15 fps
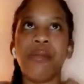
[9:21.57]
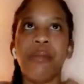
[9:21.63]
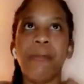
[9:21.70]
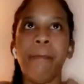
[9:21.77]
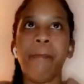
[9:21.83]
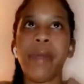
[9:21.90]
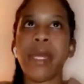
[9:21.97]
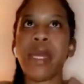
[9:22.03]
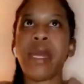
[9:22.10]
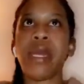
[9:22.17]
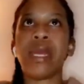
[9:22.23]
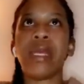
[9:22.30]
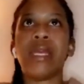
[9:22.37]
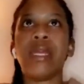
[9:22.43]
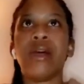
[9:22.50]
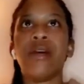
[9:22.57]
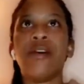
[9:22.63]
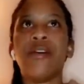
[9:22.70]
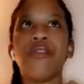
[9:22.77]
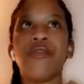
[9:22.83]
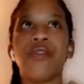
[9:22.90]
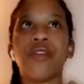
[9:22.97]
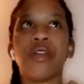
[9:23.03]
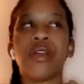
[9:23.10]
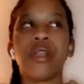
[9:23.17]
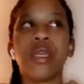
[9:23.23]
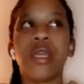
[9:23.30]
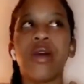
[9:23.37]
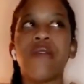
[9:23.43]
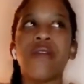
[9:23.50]
being in love or
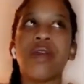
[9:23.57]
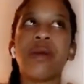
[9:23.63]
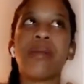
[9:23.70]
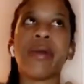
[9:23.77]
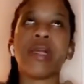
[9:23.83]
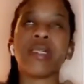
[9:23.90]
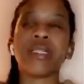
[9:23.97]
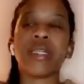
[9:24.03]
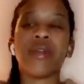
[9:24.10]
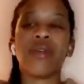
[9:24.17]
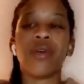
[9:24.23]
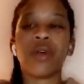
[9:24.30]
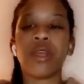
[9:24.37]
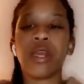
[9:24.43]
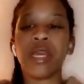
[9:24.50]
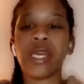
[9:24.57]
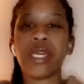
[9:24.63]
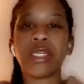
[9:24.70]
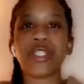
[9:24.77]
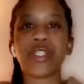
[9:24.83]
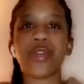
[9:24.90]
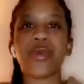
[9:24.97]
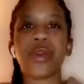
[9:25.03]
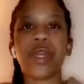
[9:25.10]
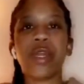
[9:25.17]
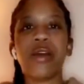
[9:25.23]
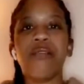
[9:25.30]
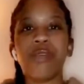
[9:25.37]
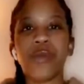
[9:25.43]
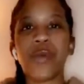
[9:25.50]
loving a person or the history
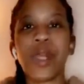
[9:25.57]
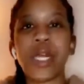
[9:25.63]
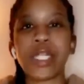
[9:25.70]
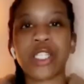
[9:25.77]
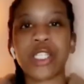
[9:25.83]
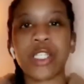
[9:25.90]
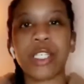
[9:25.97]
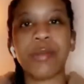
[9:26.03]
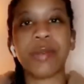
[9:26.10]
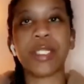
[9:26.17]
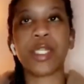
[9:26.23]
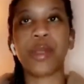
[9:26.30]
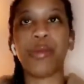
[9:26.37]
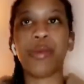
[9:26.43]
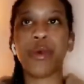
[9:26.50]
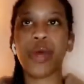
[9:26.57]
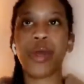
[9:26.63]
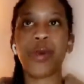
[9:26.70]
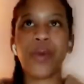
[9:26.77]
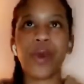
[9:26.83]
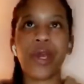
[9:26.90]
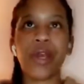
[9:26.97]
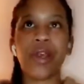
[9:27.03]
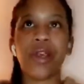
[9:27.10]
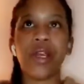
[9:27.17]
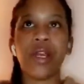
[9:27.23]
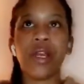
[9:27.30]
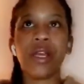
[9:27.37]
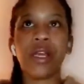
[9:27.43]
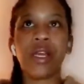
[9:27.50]
of the relationship to the point where
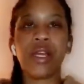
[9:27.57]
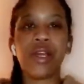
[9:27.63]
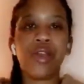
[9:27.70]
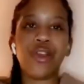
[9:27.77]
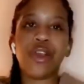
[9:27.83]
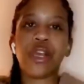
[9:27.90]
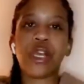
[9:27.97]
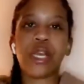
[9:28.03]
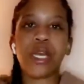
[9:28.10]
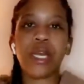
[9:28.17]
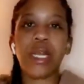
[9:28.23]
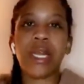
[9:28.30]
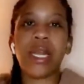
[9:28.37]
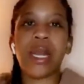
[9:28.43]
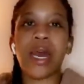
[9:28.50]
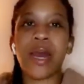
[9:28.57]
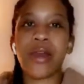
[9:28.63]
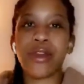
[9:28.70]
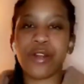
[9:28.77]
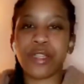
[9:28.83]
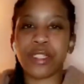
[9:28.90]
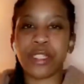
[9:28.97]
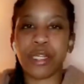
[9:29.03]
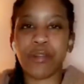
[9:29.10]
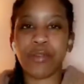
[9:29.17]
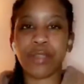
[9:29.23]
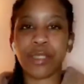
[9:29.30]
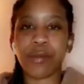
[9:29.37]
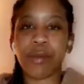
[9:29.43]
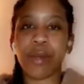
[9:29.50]
you're going to allow yourself
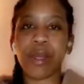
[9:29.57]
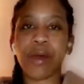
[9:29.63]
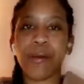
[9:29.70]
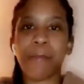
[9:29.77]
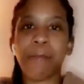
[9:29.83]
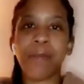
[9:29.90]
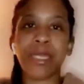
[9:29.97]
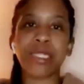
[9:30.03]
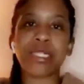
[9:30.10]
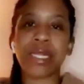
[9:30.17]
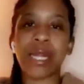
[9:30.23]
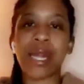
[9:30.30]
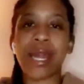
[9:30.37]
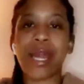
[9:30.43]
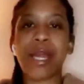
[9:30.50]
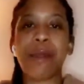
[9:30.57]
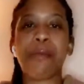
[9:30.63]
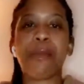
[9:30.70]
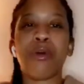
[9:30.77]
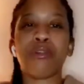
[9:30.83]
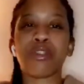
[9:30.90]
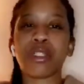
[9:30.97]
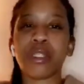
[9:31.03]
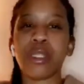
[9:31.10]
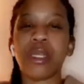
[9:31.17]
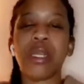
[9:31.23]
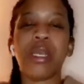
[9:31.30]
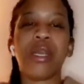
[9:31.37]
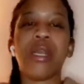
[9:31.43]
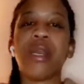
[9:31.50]
to become mentally and
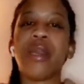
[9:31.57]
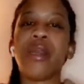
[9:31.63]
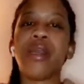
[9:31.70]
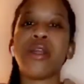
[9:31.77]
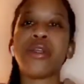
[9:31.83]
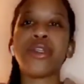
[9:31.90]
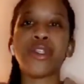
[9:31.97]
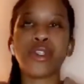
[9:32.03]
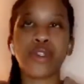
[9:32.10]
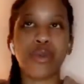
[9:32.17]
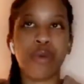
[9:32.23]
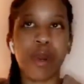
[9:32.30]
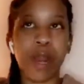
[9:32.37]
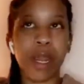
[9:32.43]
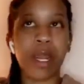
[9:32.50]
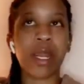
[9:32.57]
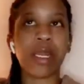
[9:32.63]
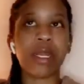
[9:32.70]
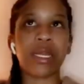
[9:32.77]
emotionally drained.